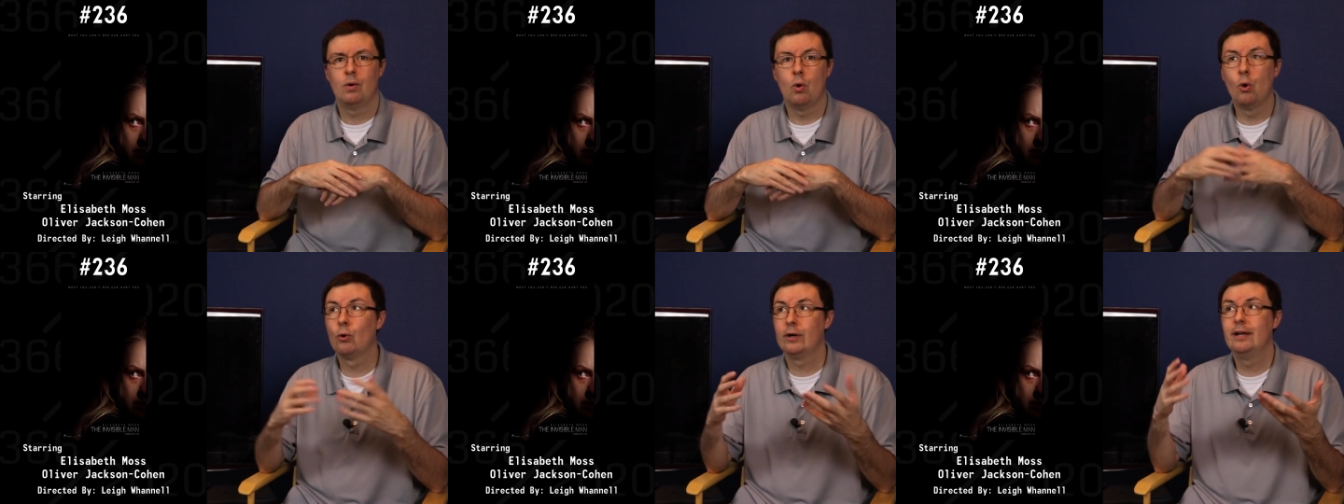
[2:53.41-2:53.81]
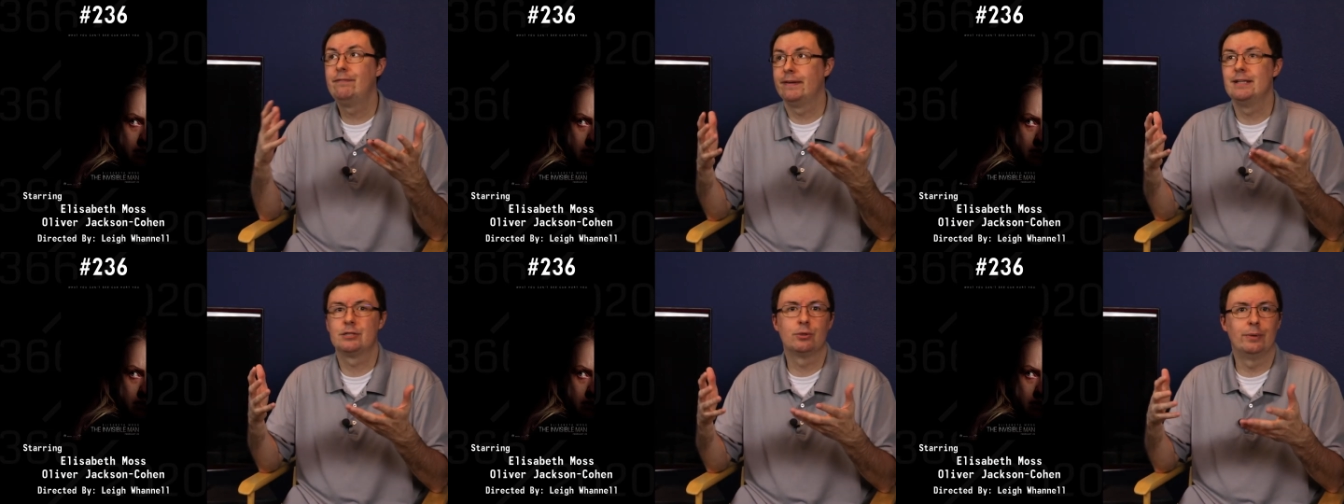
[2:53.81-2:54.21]
Or if
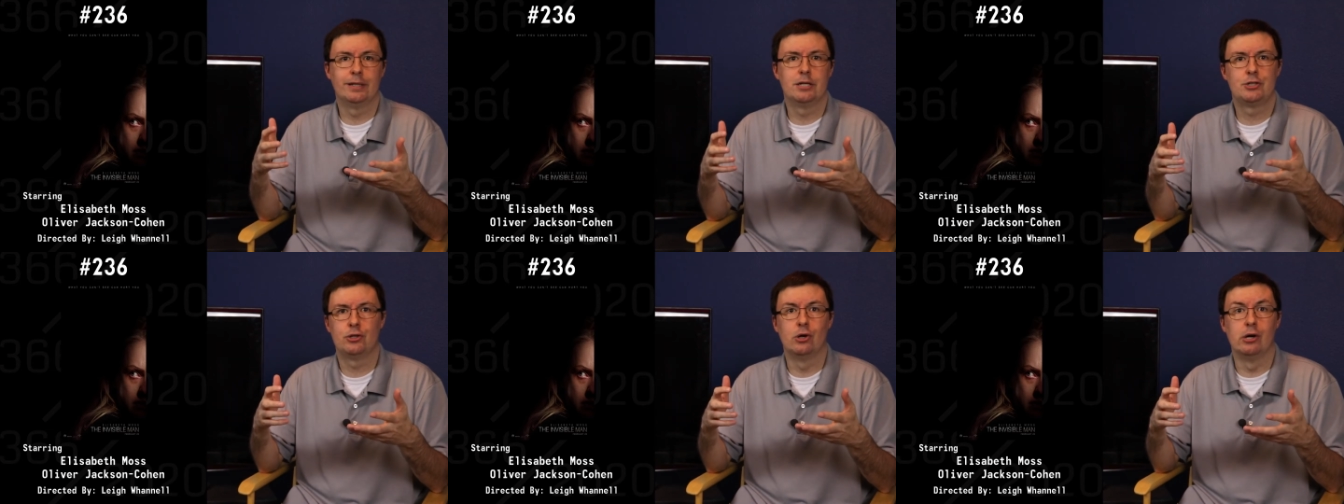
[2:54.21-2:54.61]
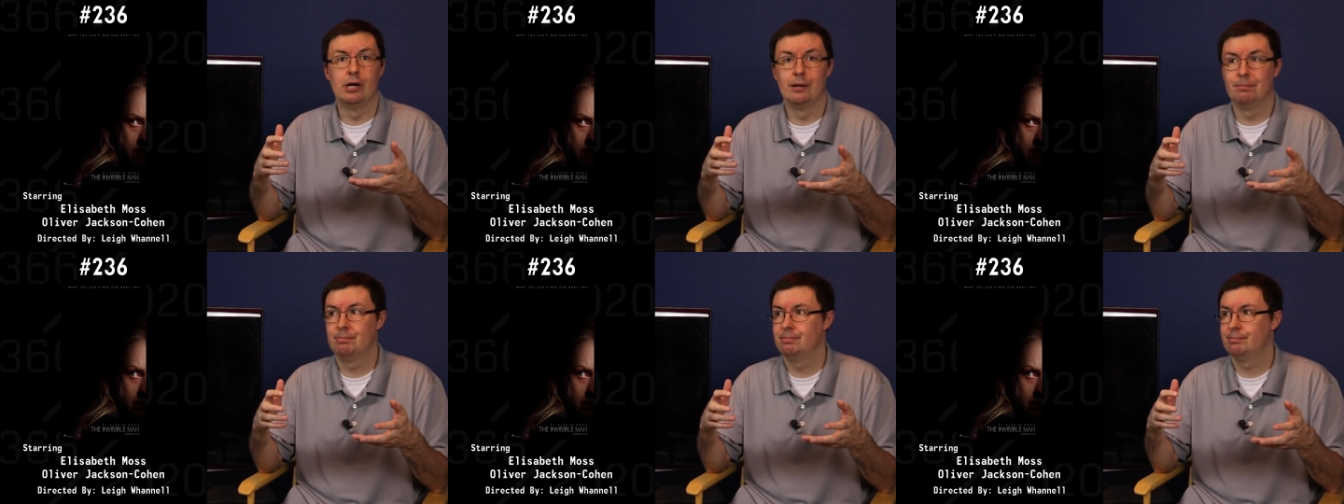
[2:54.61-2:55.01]
he's going to show
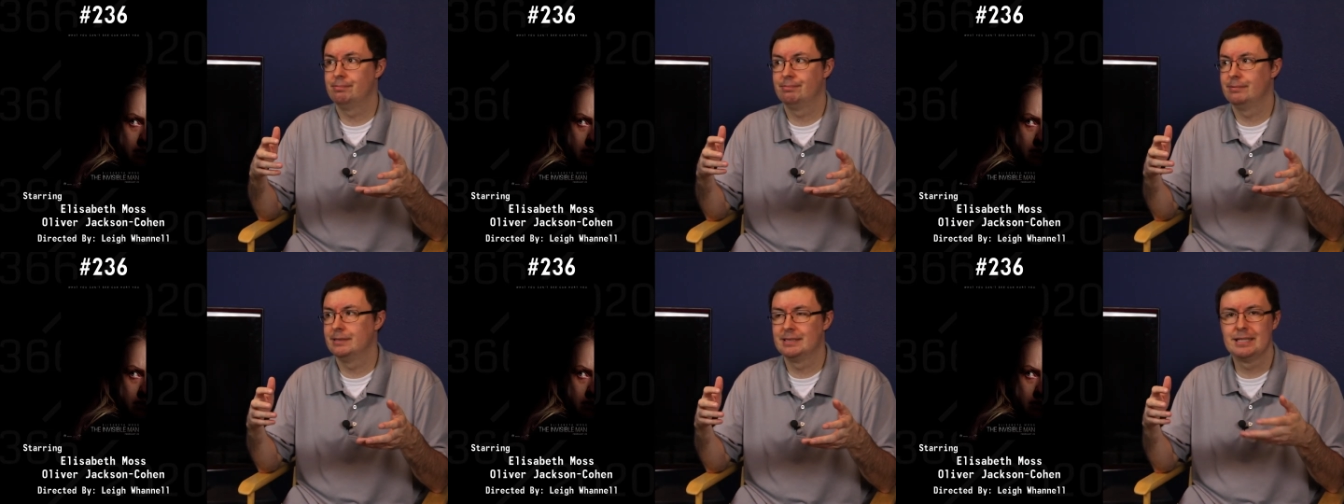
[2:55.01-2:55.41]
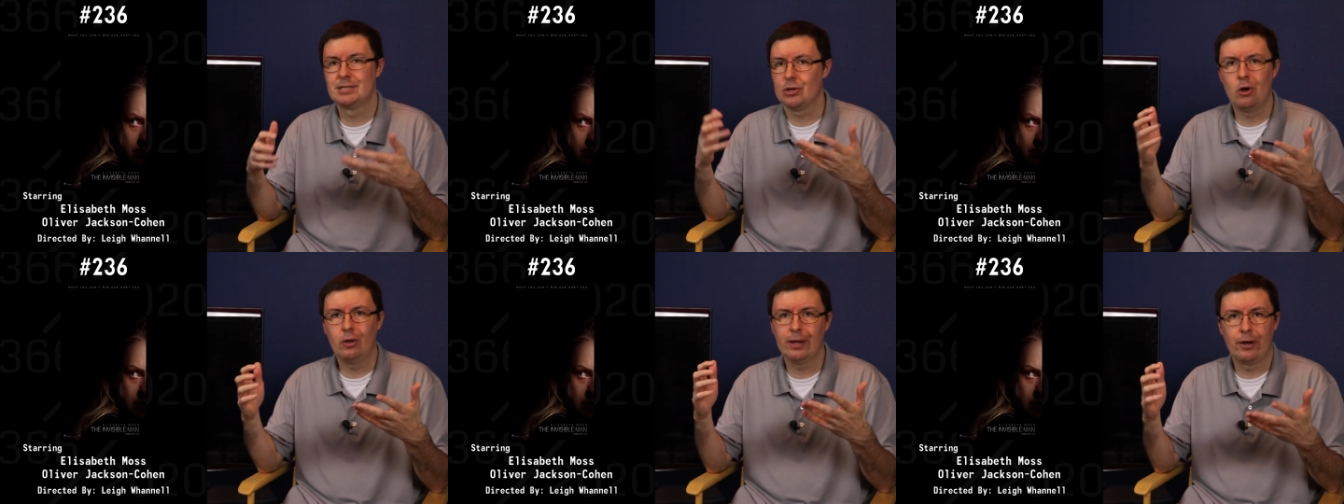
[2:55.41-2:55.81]
up. Is this
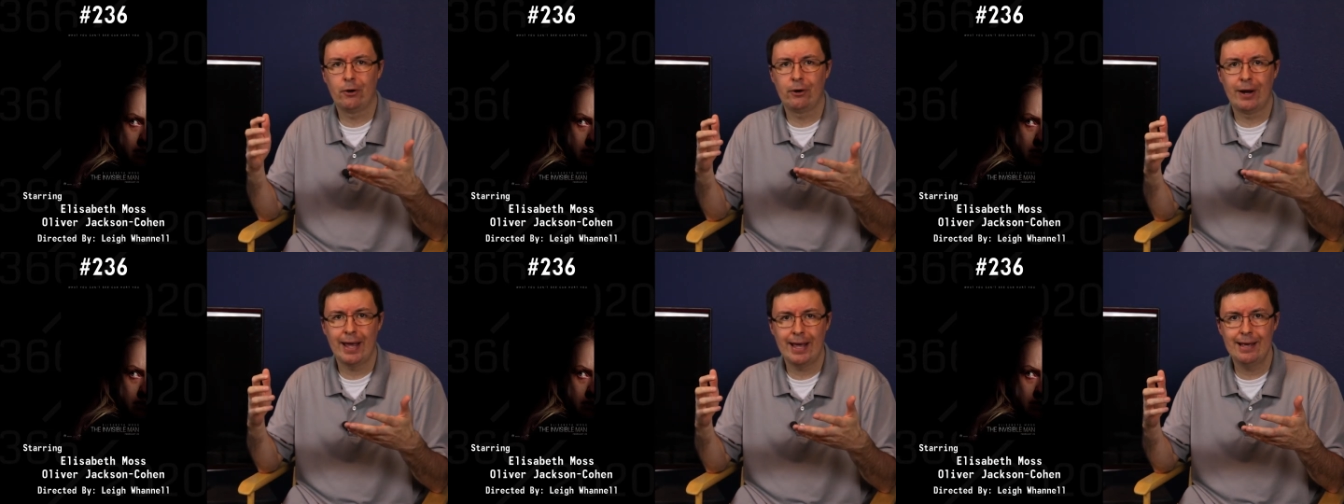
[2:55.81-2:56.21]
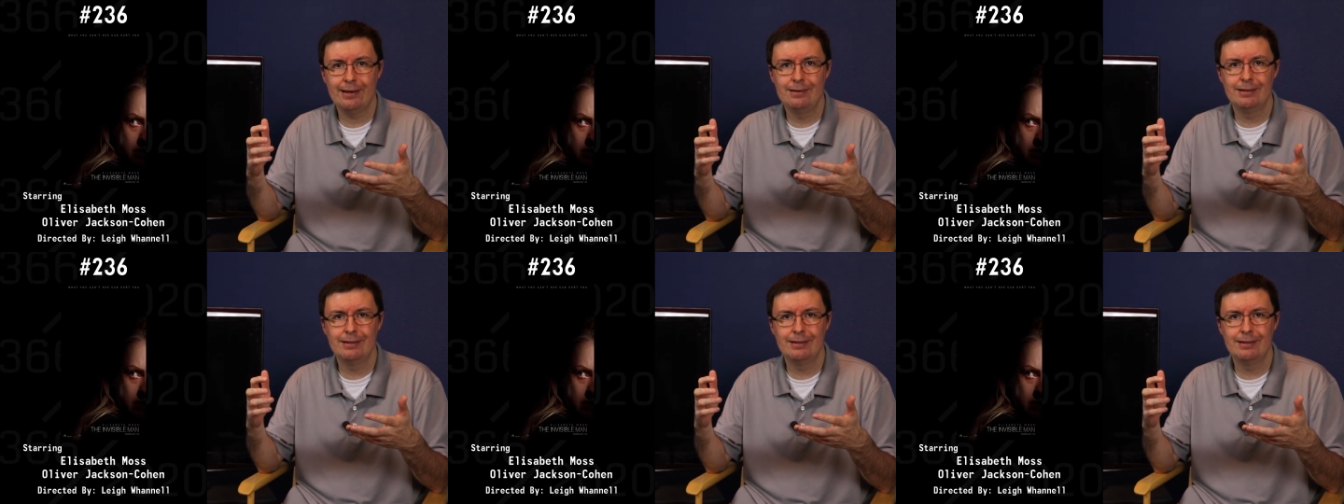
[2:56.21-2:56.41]
all in her head?